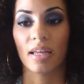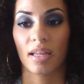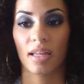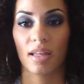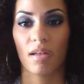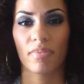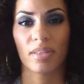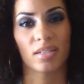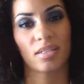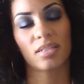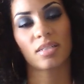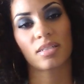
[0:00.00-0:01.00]
and
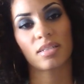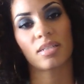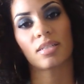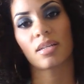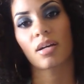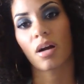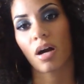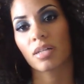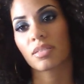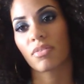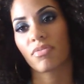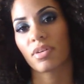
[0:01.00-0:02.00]
it just isn't
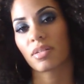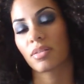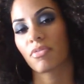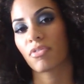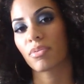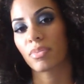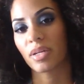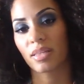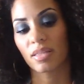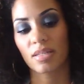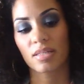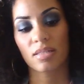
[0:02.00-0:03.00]
cost effective for me.
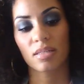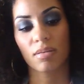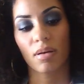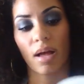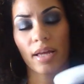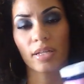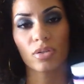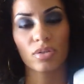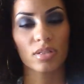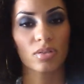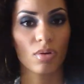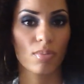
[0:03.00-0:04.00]
This, I use
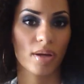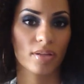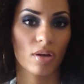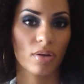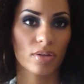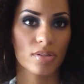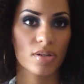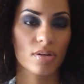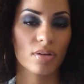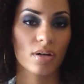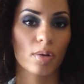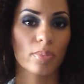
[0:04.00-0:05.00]
this on my daughter's
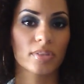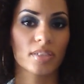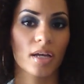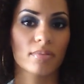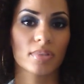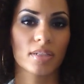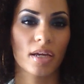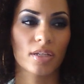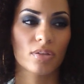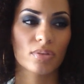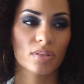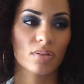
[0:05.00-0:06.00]
hair a couple times, and I
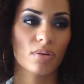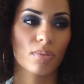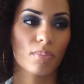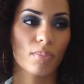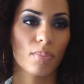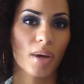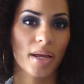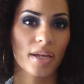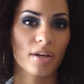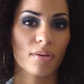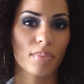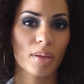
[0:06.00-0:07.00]
use it on my
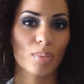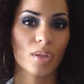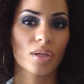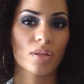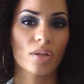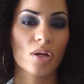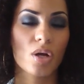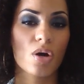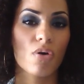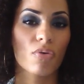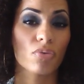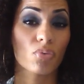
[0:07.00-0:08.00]
hair maybe
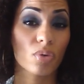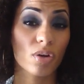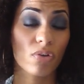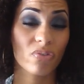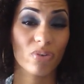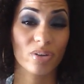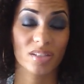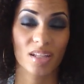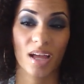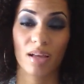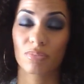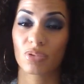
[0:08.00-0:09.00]
3 or 4
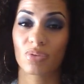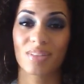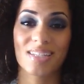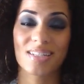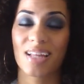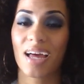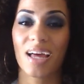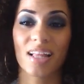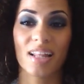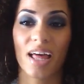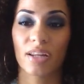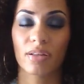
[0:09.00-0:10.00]
times, so there's not
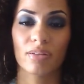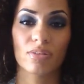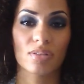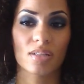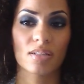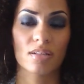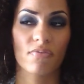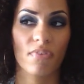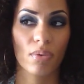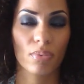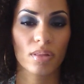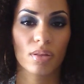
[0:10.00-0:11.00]
a lot of uses. If
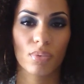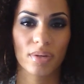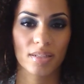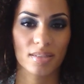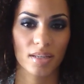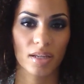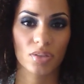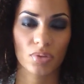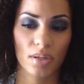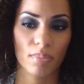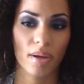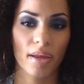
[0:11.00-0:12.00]
I really want to
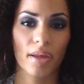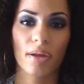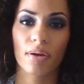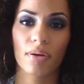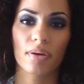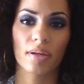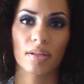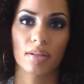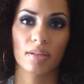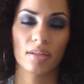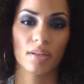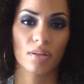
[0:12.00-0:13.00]
saturate my hair
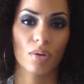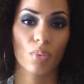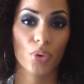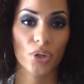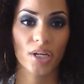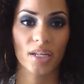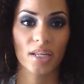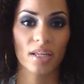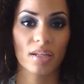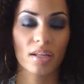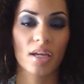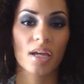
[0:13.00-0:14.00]
and, you know, work it
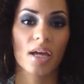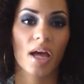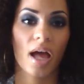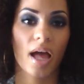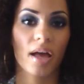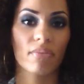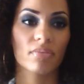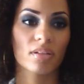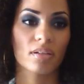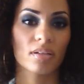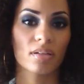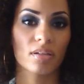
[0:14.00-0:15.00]
in, I have
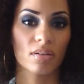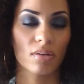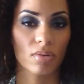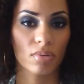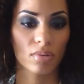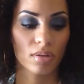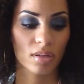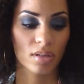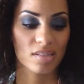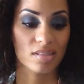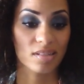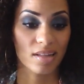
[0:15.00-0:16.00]
to, you know,
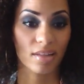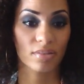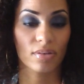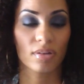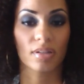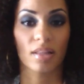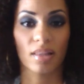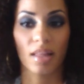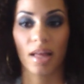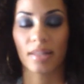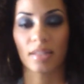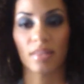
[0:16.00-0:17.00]
slather on a
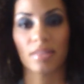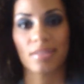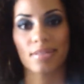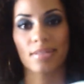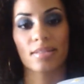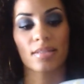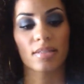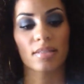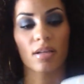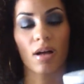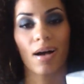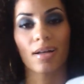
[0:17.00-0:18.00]
lot, and this just
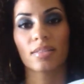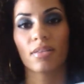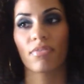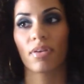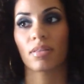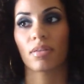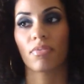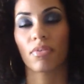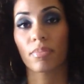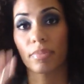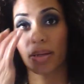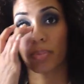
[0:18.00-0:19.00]
isn't cost effective
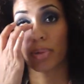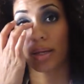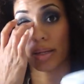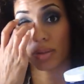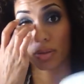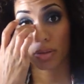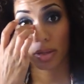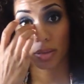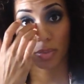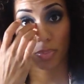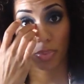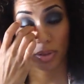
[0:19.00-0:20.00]
for me. But I do
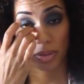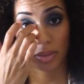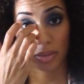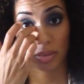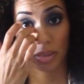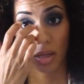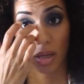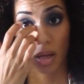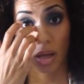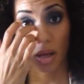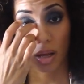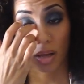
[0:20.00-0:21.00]
like the product,
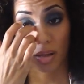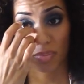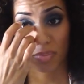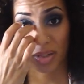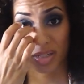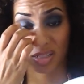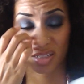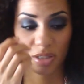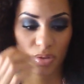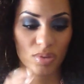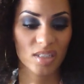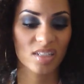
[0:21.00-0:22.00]
but it's
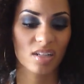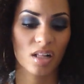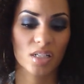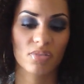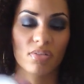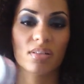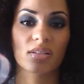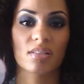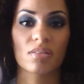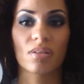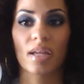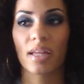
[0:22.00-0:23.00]
just $20 for
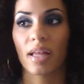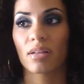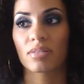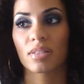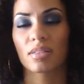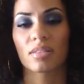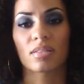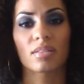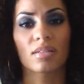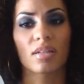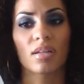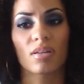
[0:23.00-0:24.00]
this little 8
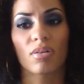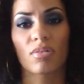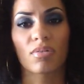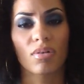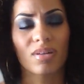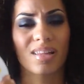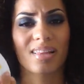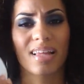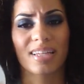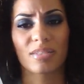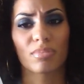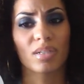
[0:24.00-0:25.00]
ounces is, you know, gonna
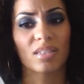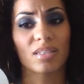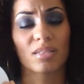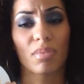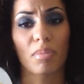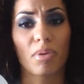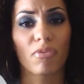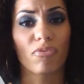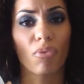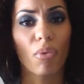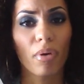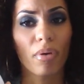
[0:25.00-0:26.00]
last me just maybe
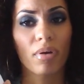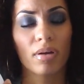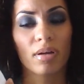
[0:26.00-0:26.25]
4 or